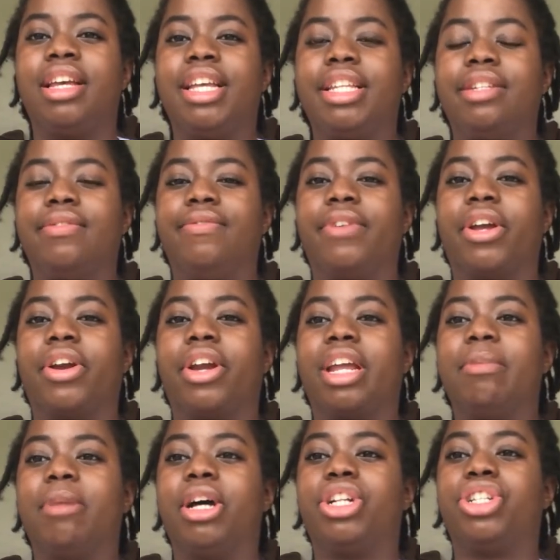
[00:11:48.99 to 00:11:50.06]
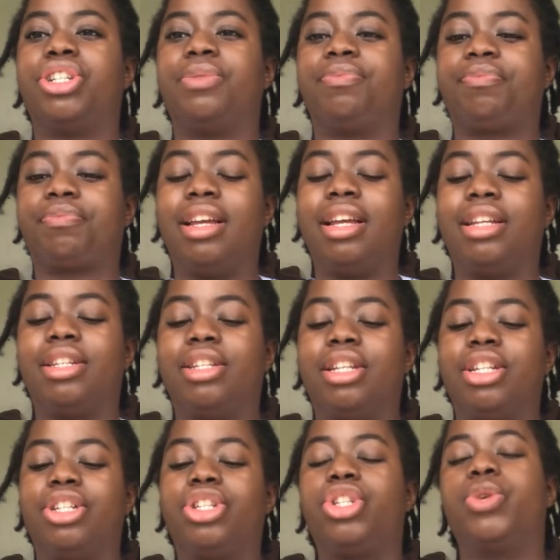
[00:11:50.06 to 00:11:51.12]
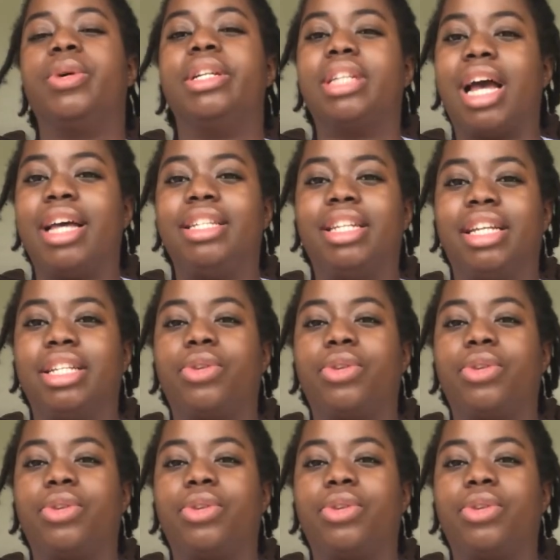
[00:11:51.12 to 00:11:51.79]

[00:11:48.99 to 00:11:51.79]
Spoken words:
is very much, it's too enticing.